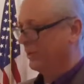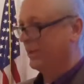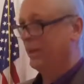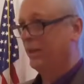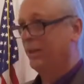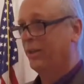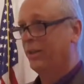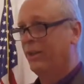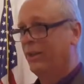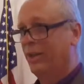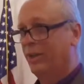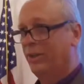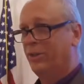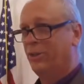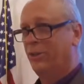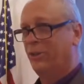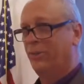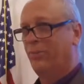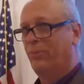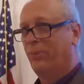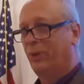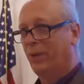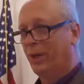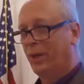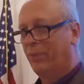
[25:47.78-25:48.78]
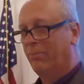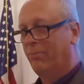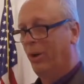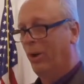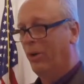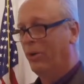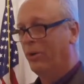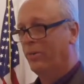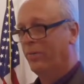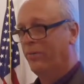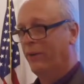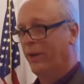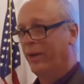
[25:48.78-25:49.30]
get, get you really
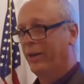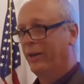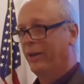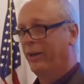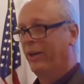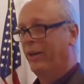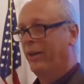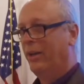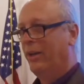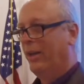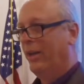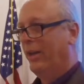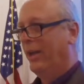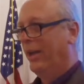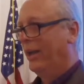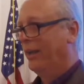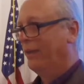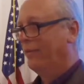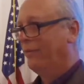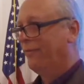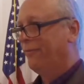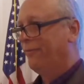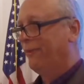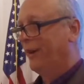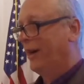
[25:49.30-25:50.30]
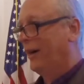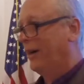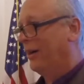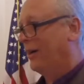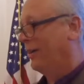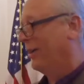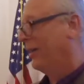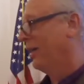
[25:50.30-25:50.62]
motivated and fired